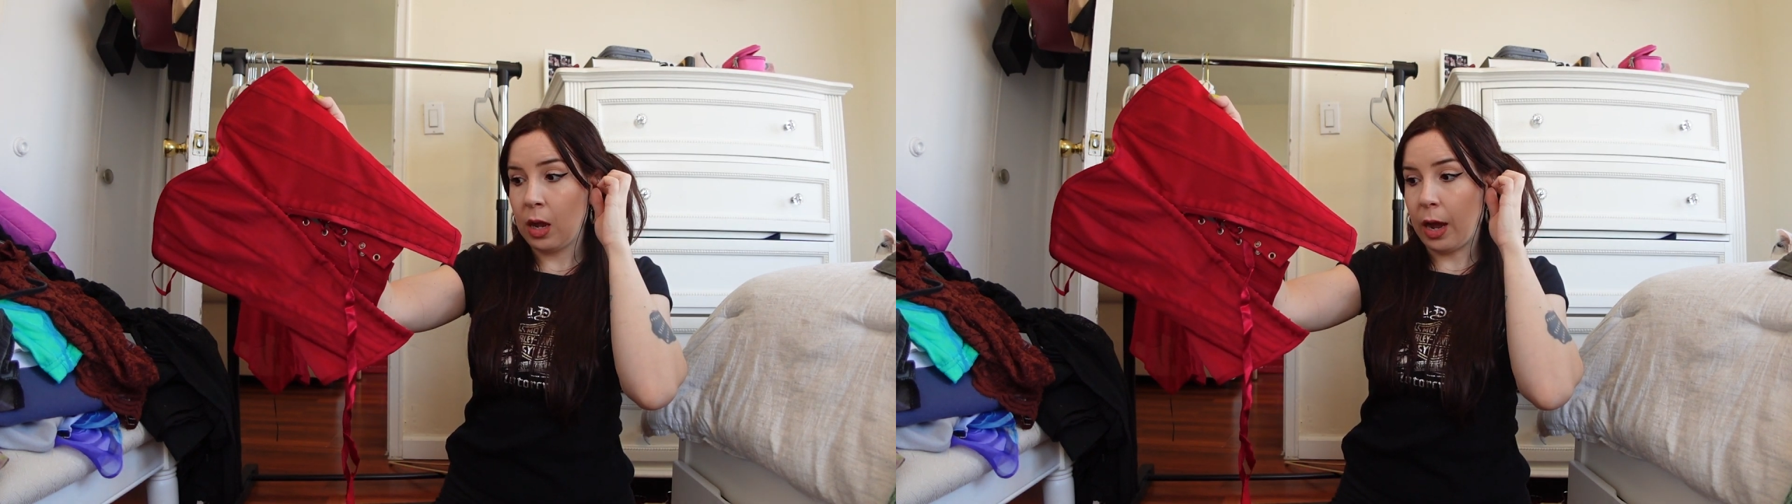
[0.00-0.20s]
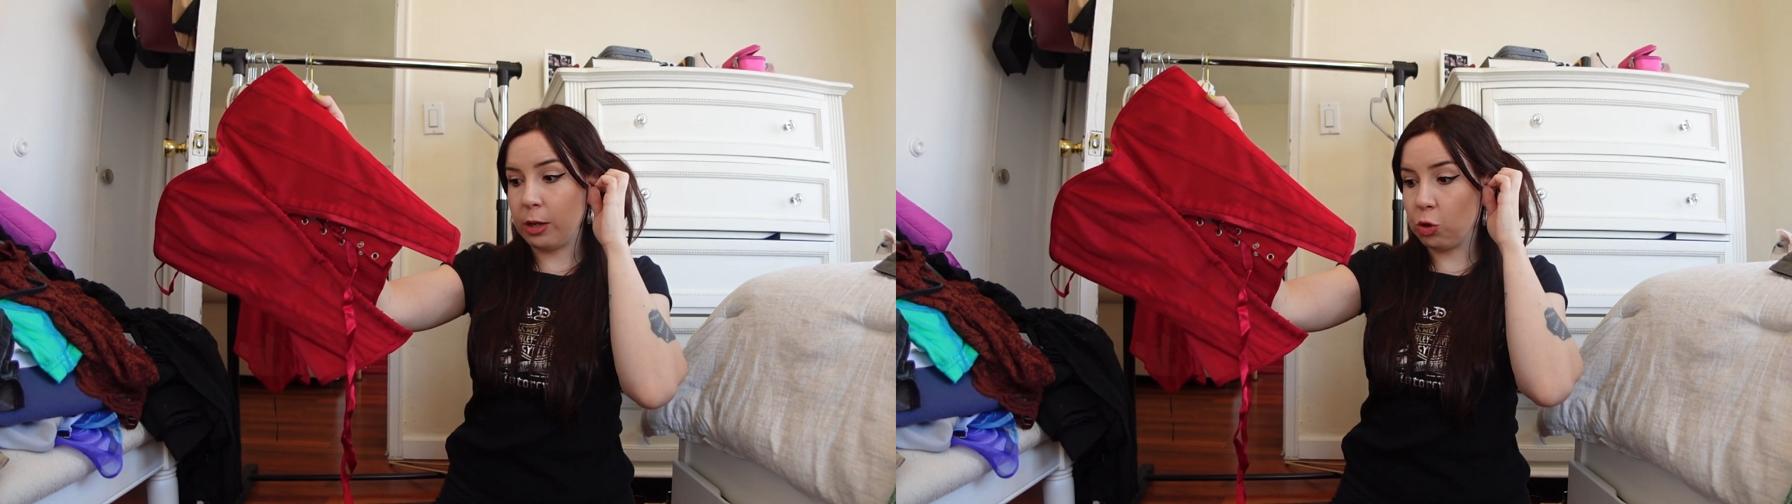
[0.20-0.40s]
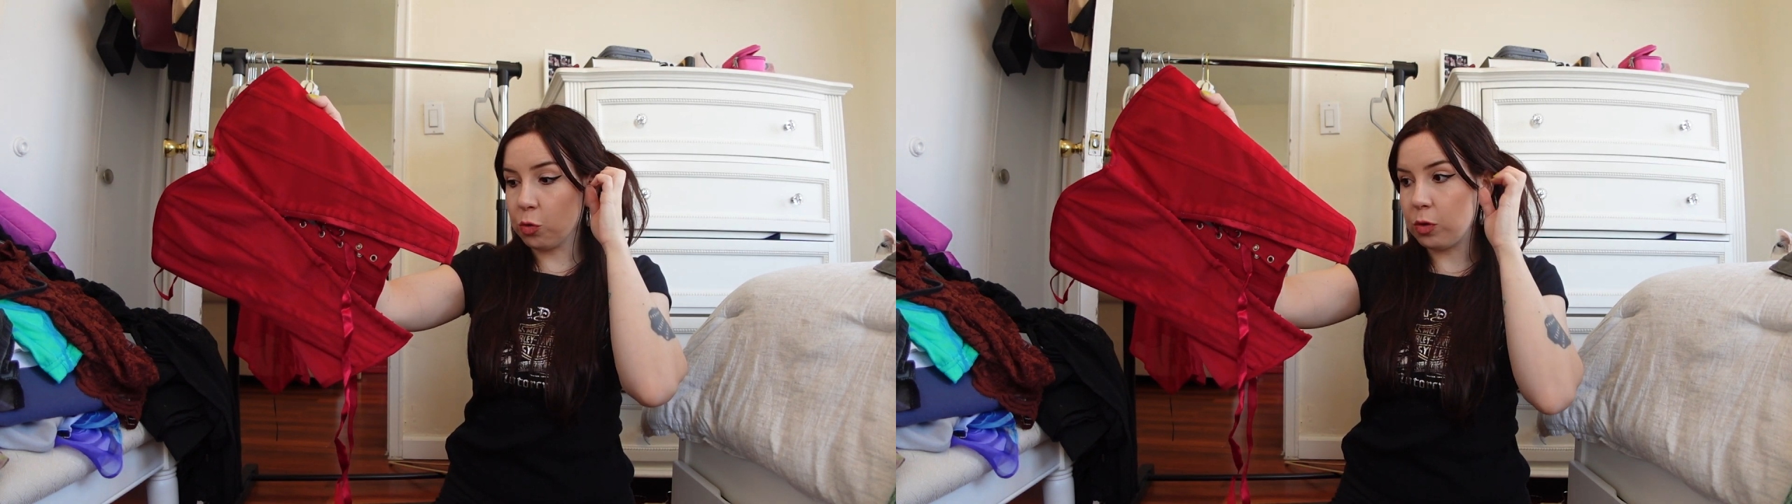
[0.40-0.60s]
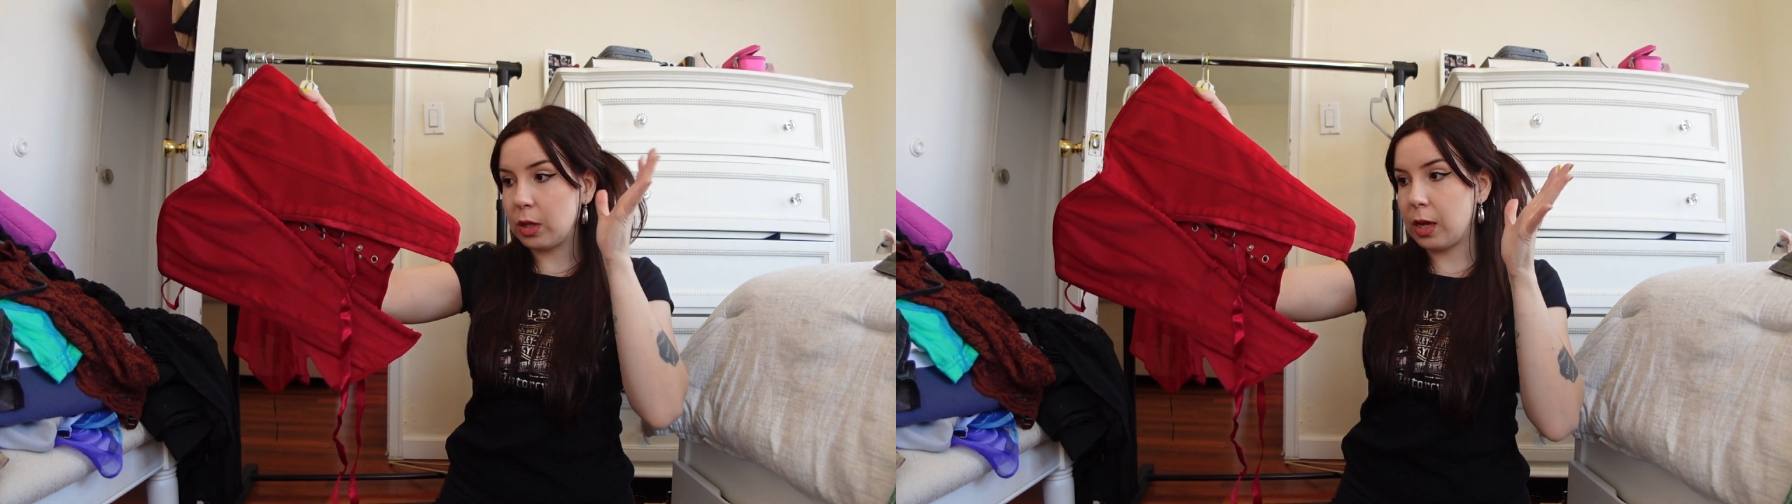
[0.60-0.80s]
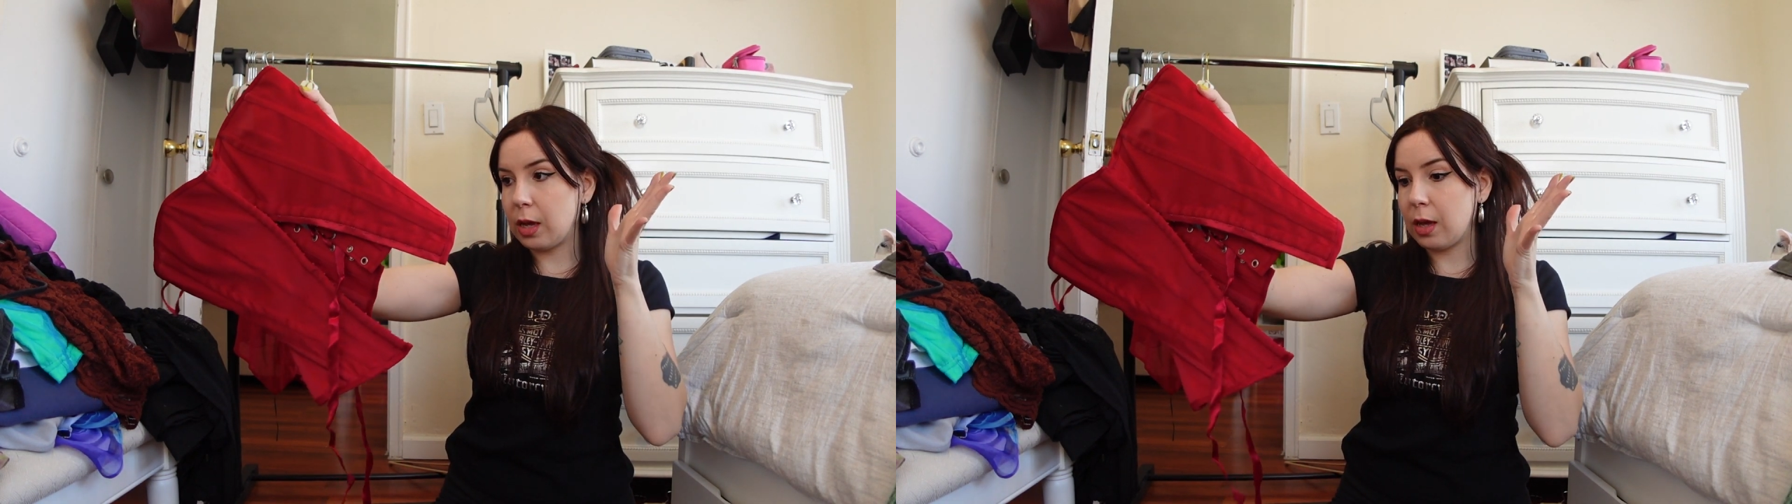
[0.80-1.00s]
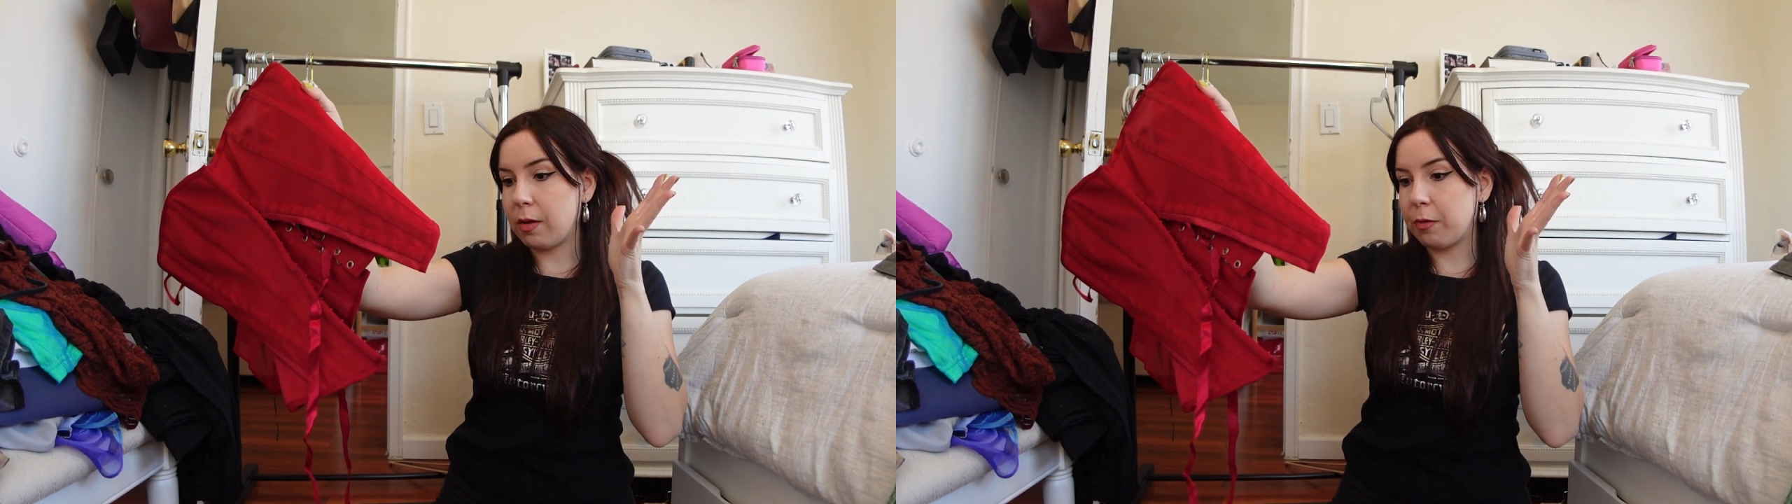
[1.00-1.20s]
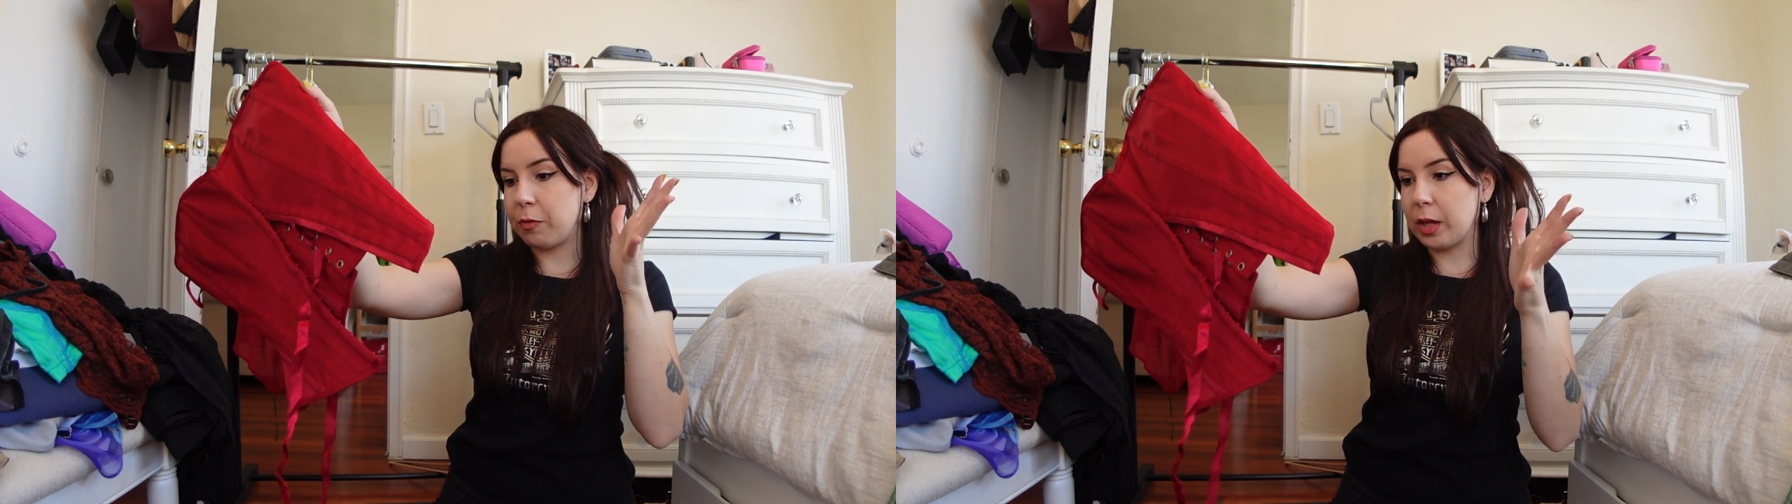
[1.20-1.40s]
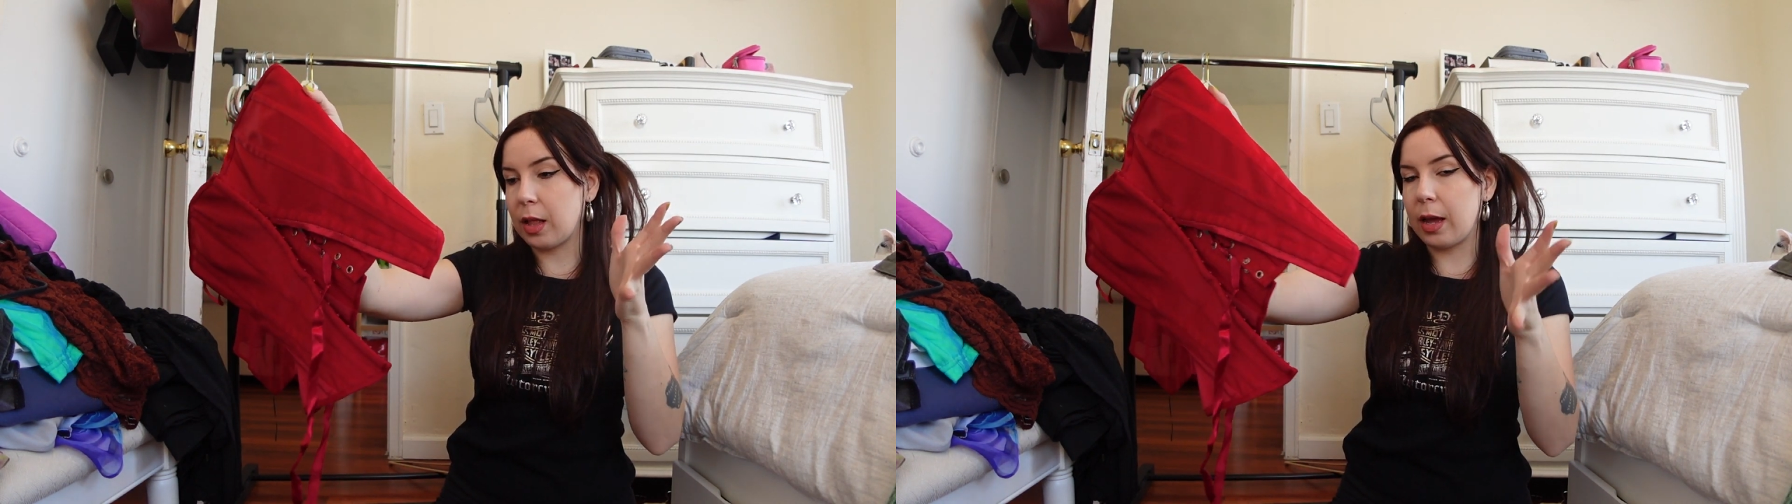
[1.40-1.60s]
I truly
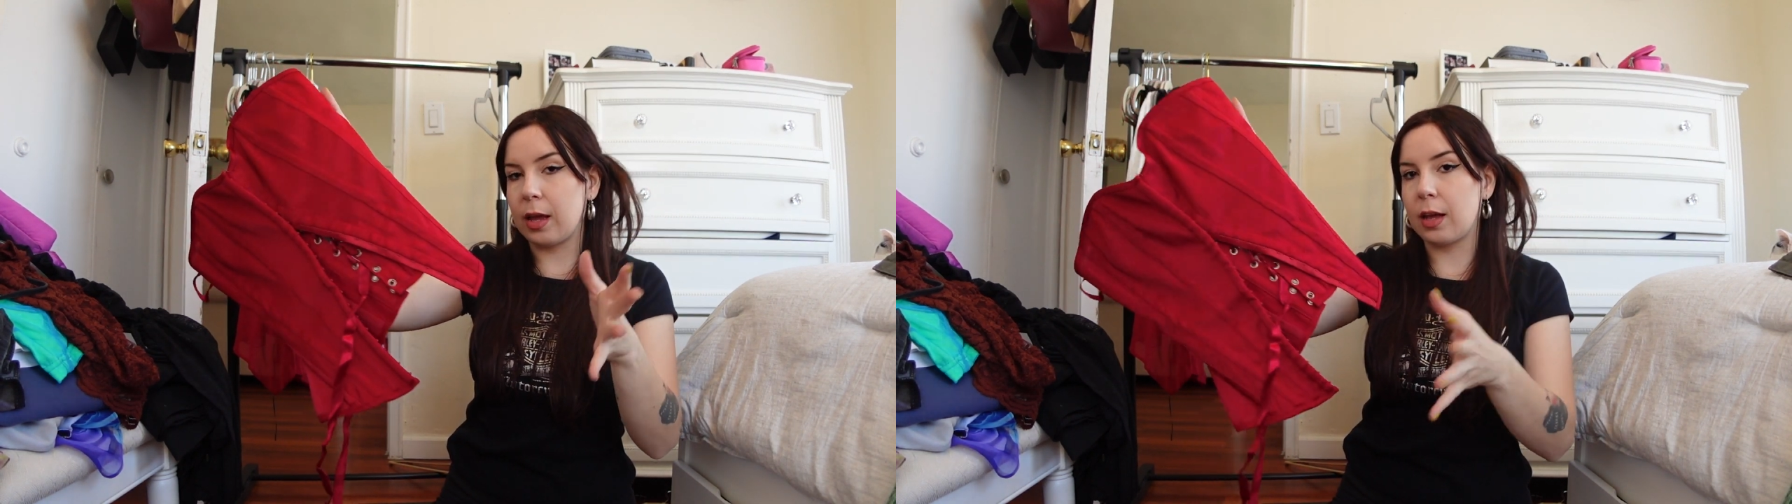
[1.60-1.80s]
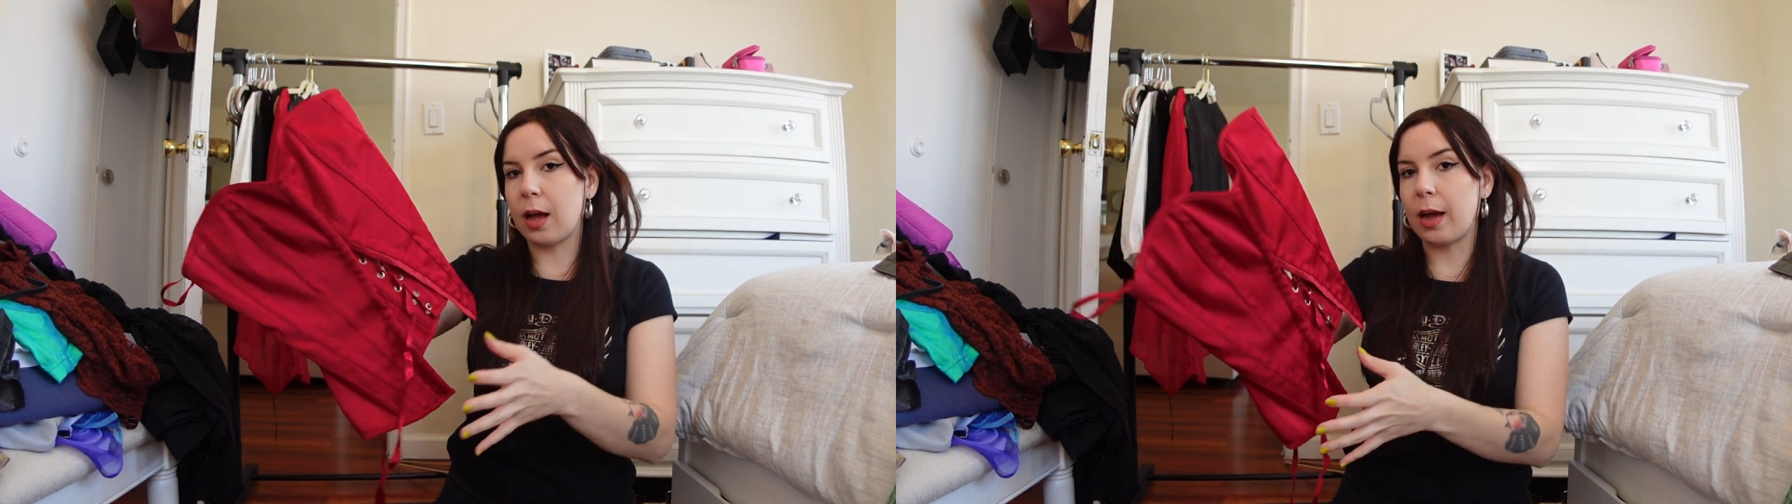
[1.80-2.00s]
feel like